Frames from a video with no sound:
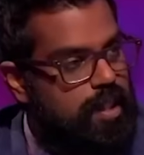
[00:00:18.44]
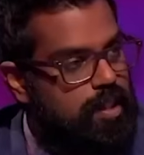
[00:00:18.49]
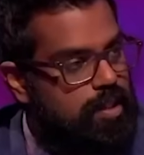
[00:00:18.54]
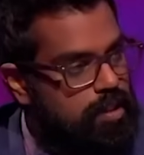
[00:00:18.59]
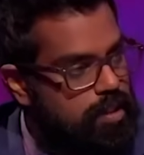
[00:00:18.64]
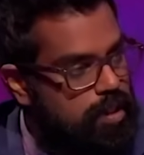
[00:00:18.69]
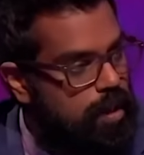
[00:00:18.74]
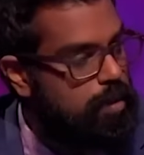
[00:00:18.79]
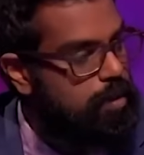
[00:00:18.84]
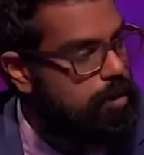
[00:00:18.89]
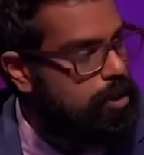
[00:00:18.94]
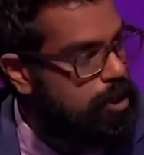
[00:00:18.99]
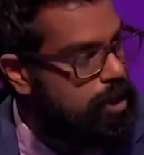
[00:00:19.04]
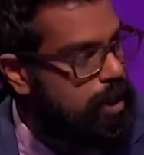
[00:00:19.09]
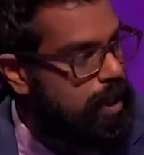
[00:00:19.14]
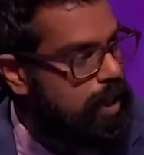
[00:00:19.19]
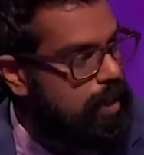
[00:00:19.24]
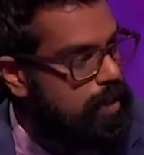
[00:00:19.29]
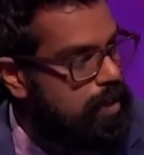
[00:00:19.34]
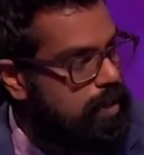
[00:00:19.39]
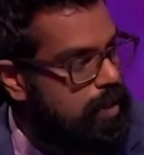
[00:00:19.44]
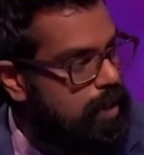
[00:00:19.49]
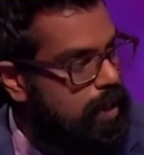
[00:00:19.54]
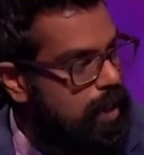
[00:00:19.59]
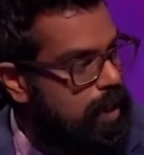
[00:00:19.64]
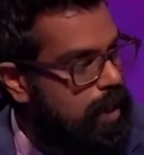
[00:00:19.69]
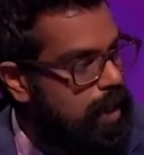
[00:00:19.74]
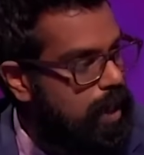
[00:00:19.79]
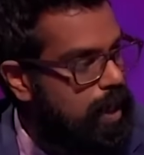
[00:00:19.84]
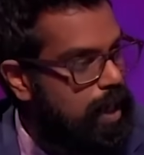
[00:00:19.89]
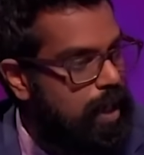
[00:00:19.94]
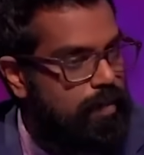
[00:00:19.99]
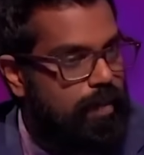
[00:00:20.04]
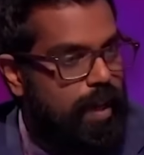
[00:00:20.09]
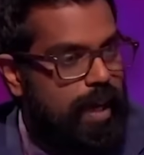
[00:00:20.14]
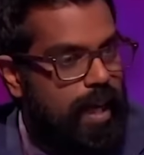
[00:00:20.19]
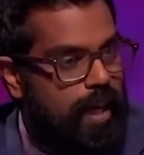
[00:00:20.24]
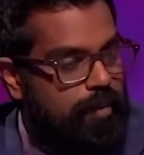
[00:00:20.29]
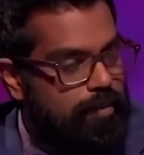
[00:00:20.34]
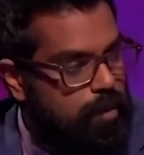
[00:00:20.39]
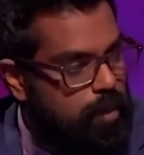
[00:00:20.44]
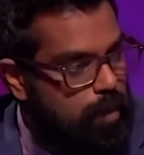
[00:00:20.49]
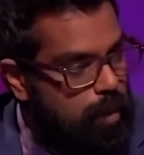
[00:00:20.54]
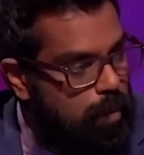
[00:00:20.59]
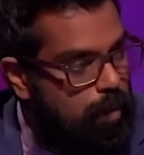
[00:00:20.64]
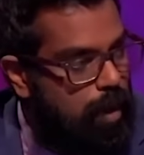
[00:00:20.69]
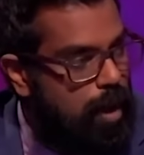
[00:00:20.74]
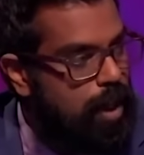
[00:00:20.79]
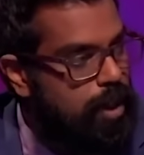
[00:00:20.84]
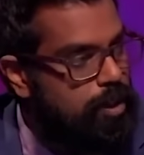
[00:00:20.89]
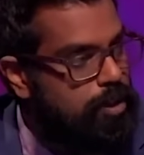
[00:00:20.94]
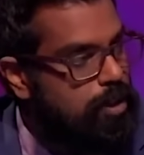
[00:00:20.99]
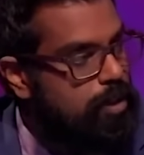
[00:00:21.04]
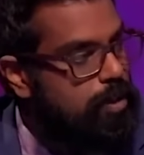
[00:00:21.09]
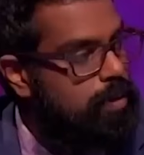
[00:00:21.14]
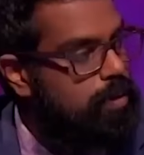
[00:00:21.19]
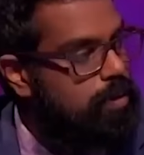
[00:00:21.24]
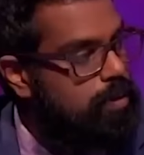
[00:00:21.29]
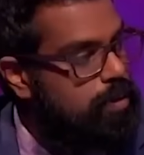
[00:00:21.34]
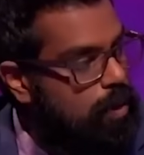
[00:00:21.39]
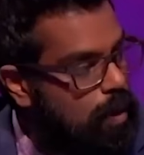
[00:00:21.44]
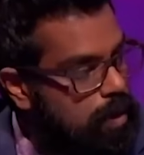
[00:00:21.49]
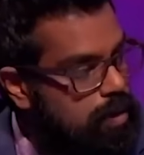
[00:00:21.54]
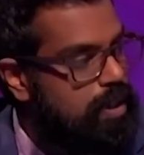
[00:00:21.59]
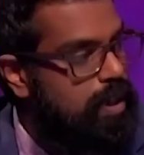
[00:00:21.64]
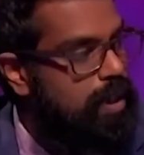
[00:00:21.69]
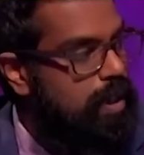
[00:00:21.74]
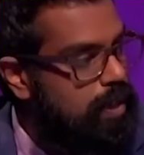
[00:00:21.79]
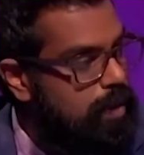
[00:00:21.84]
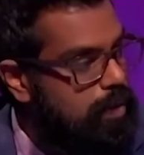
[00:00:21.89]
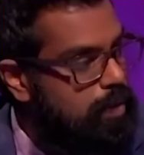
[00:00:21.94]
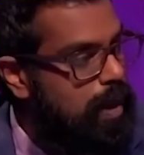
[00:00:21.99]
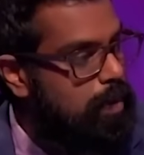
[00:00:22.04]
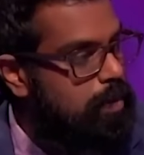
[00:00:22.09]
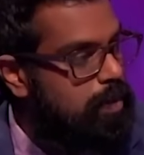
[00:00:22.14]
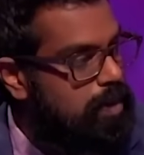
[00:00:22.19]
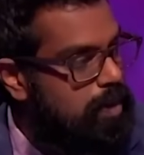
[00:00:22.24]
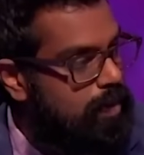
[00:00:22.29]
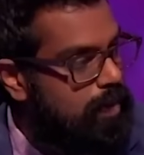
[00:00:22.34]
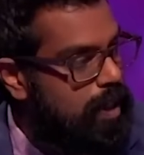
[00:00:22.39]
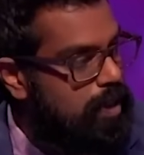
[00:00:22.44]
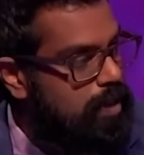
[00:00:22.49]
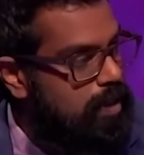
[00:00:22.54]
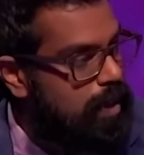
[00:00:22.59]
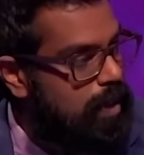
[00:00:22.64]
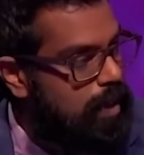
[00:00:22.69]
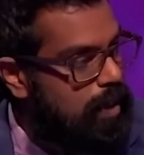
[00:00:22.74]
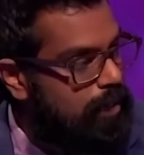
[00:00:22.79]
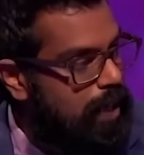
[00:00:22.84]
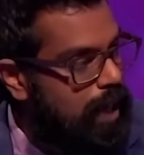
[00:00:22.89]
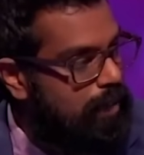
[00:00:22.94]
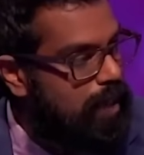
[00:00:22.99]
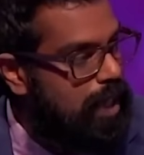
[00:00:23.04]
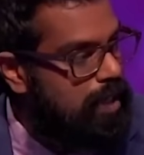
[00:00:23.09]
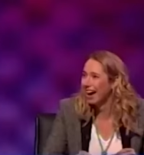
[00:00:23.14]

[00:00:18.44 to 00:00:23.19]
that is so shit, they have to remind you not to kill members of their staff. That,